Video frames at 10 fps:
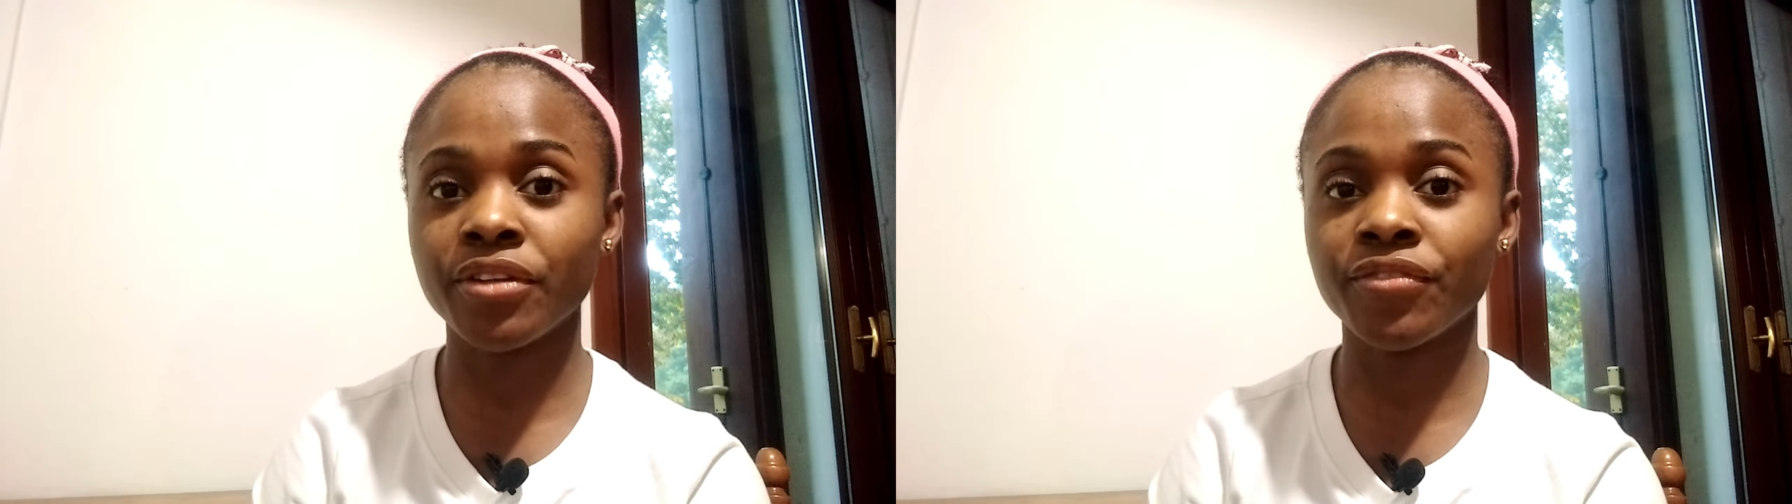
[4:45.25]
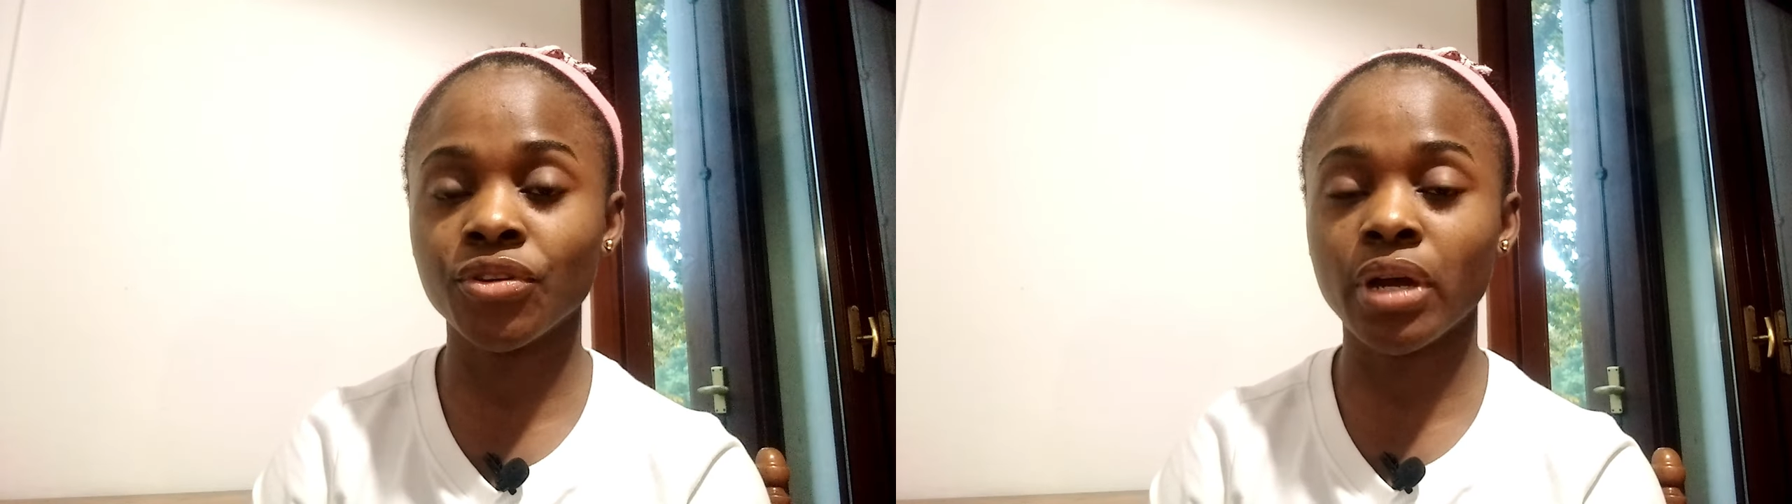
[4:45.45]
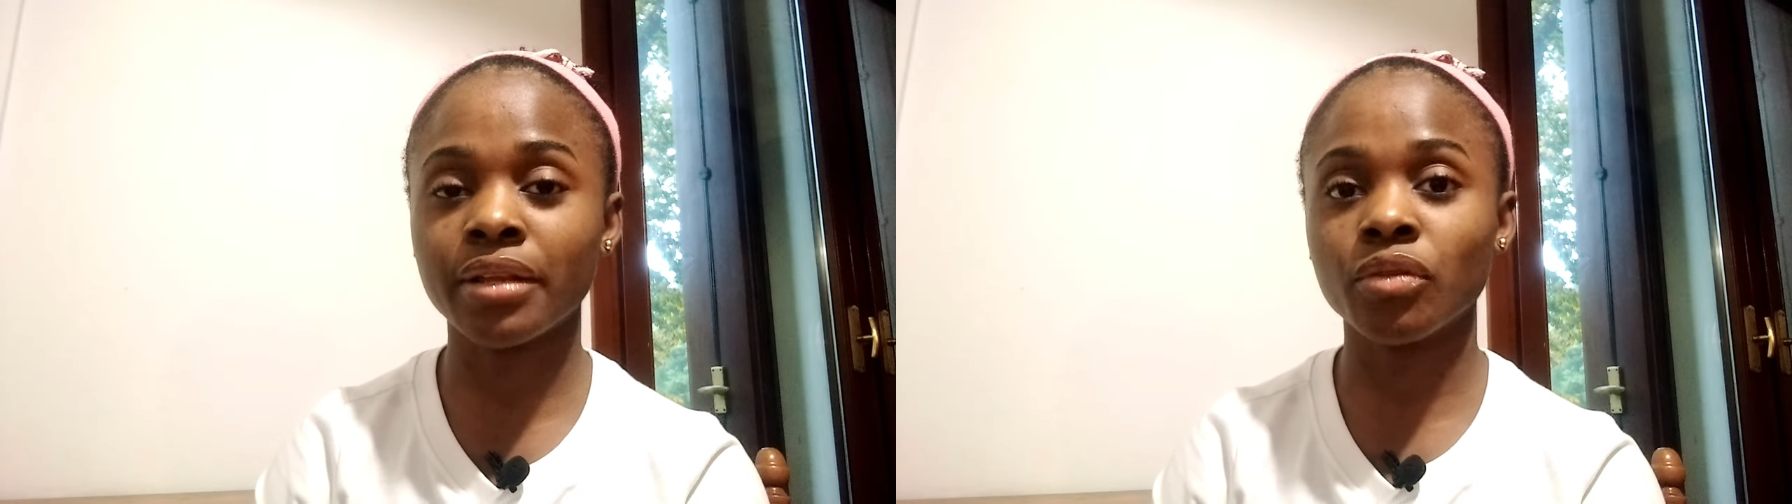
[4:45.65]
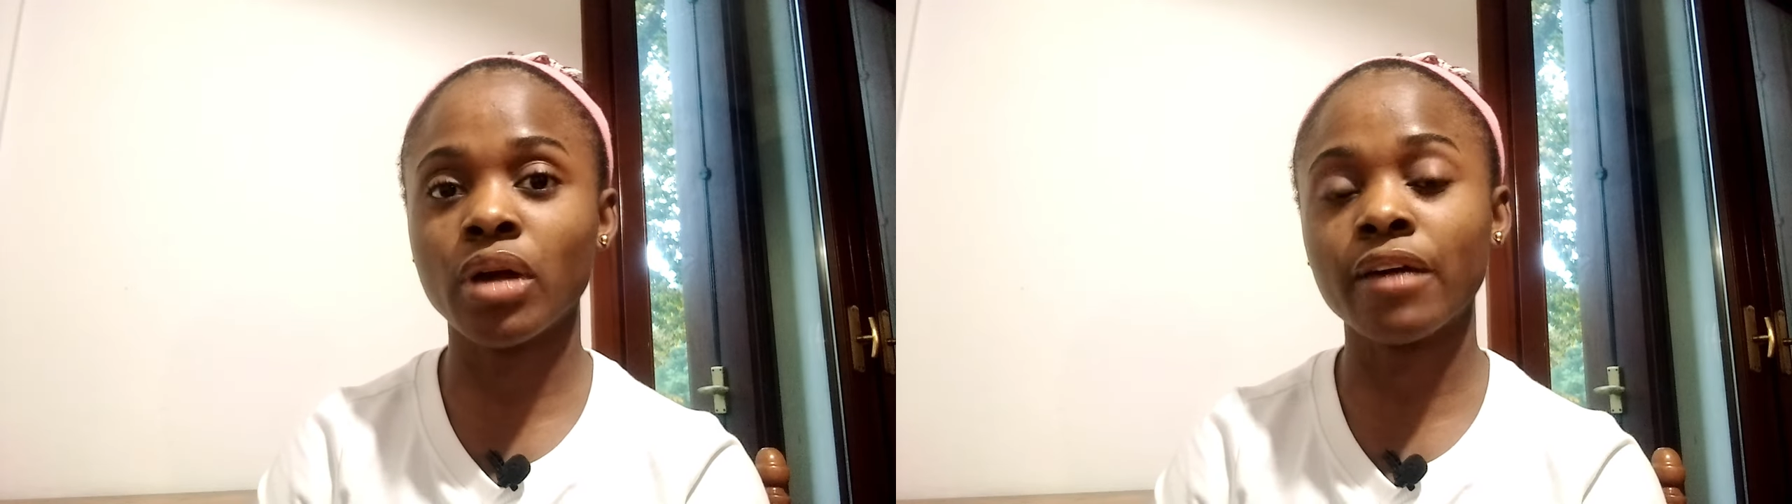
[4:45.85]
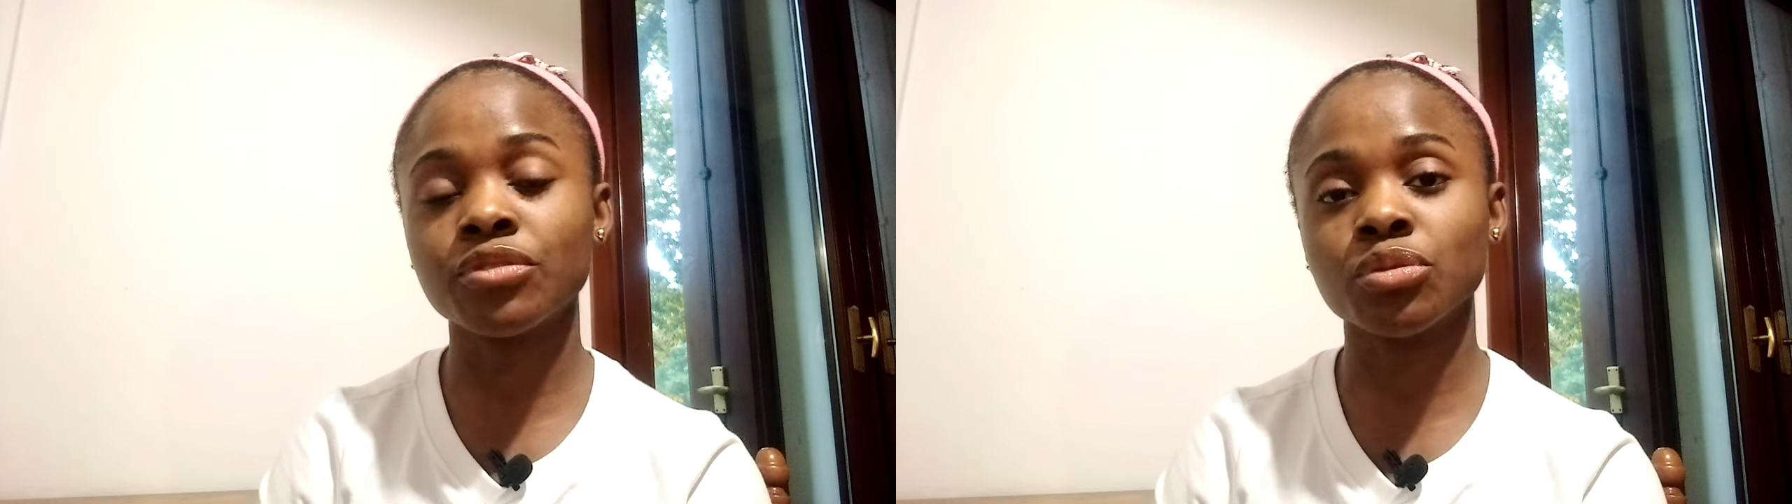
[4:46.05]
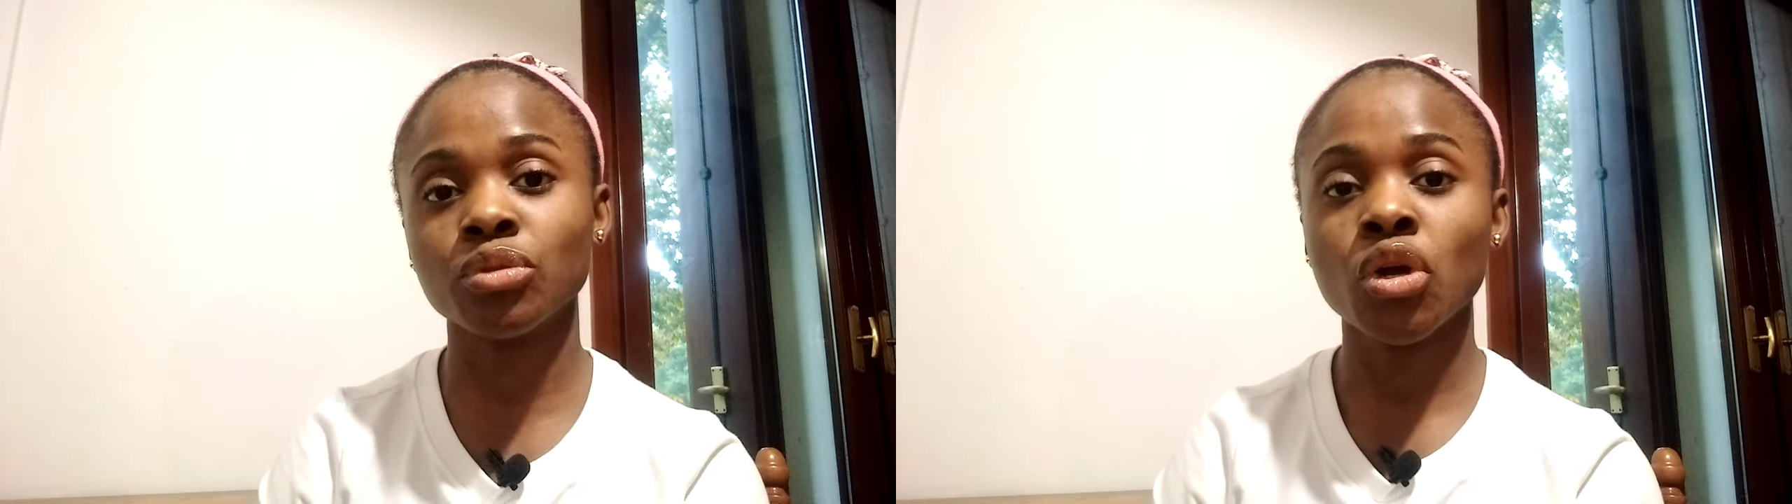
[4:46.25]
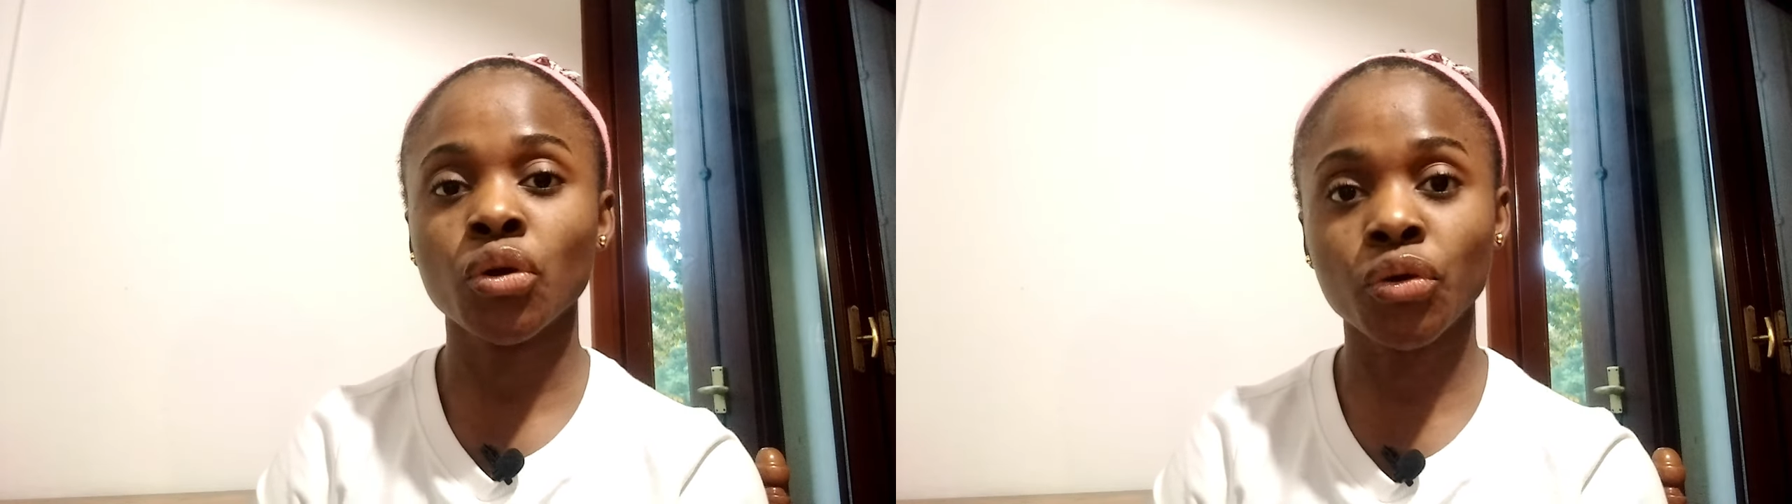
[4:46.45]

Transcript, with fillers: review and they will have to